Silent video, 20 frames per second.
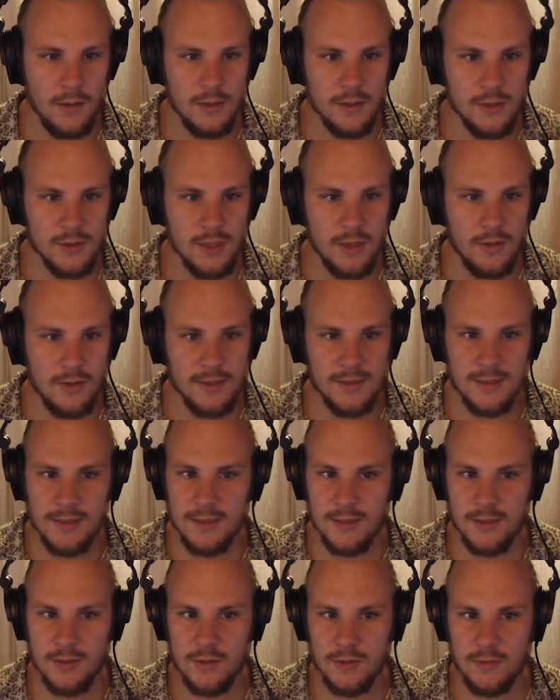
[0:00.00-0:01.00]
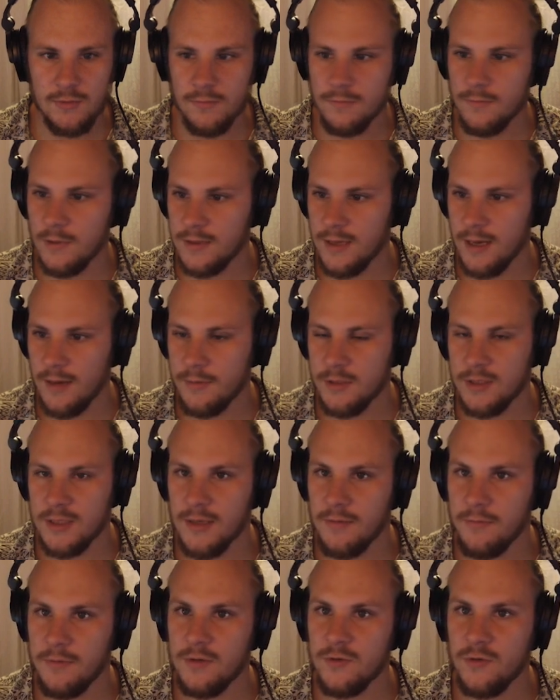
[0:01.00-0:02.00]
So now let's listen to what happens
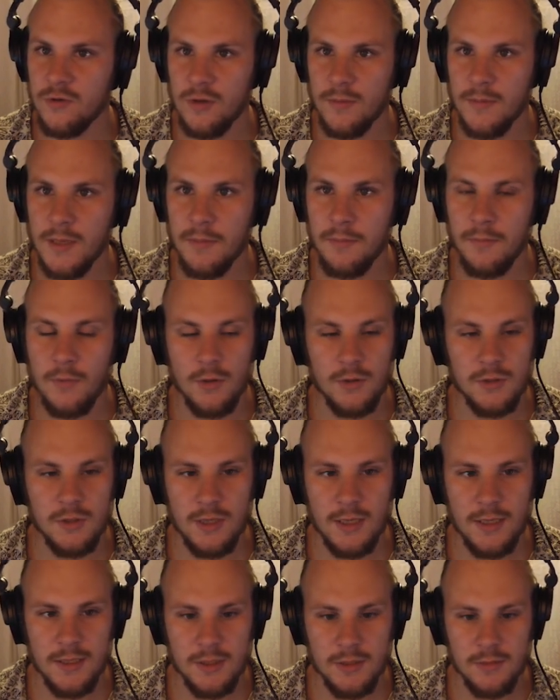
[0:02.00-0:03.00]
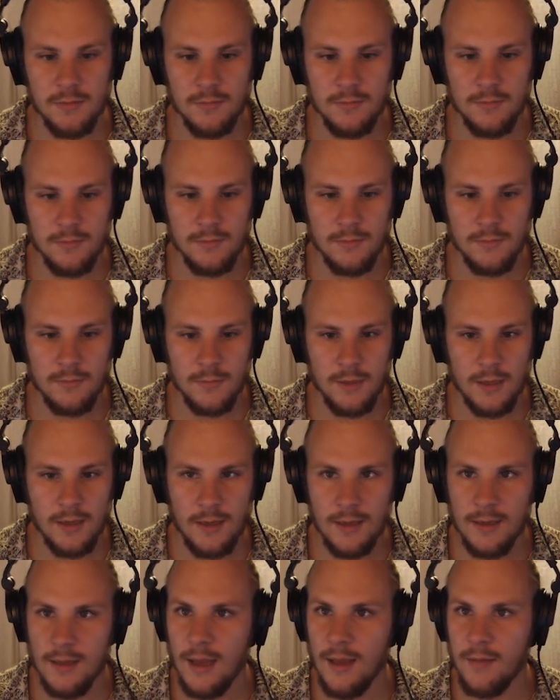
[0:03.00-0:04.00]
if we turn up that modulation.
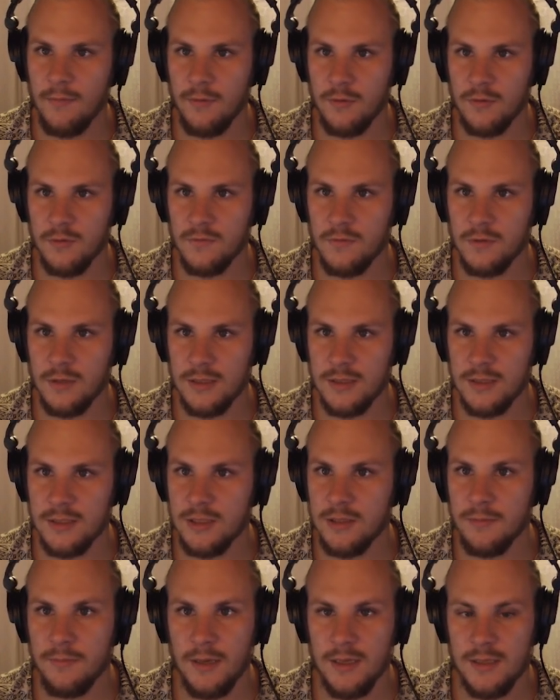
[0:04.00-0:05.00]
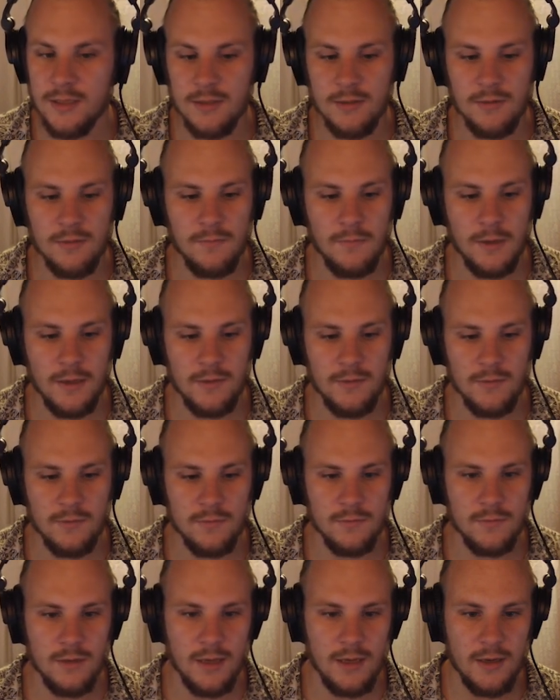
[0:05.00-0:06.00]
Again, headphones for this is the best way
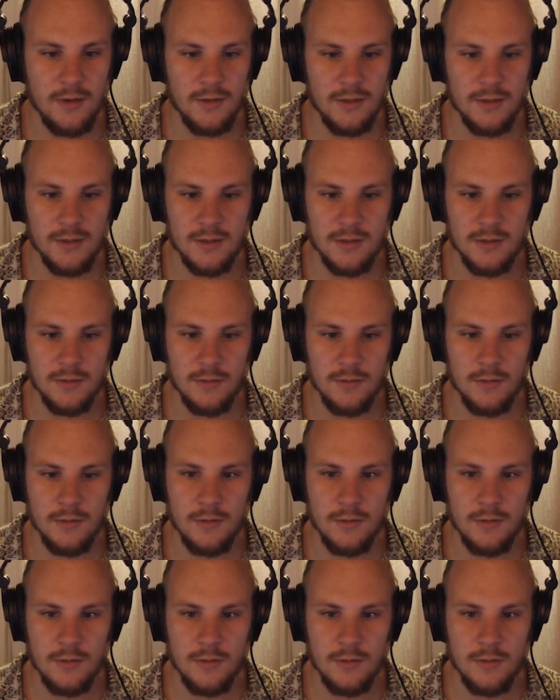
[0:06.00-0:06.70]
to hear this.